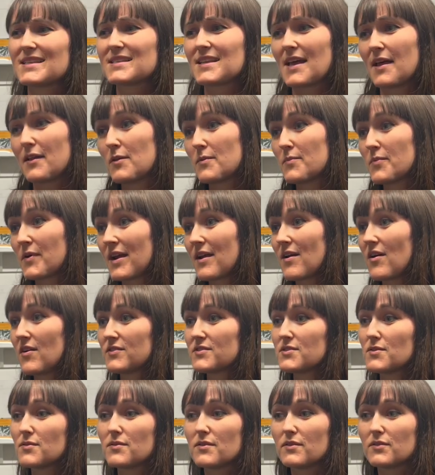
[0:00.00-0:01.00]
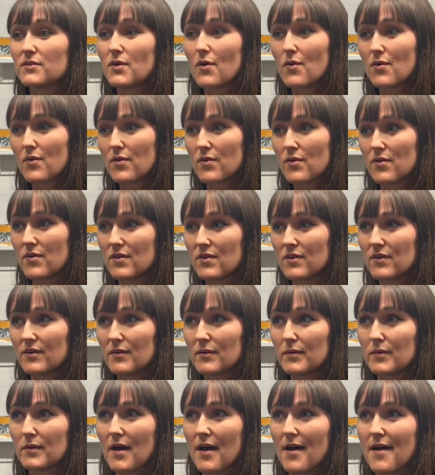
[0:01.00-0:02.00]
celebrate also the
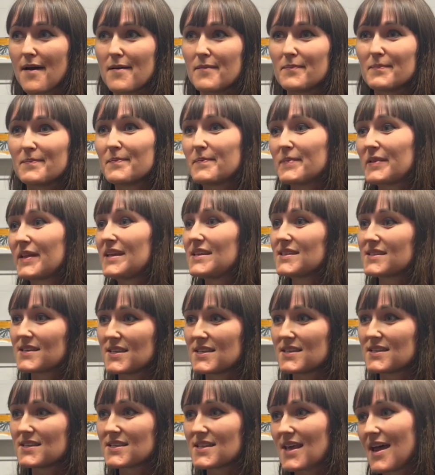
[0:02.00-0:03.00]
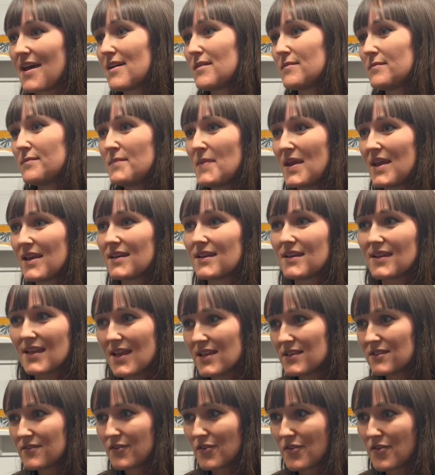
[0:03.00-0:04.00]
local um, places that make
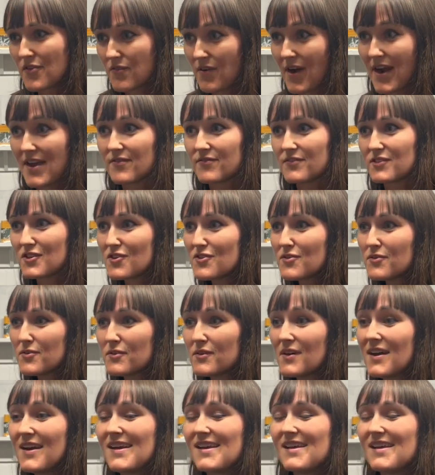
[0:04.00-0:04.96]
Gainesville thrive too.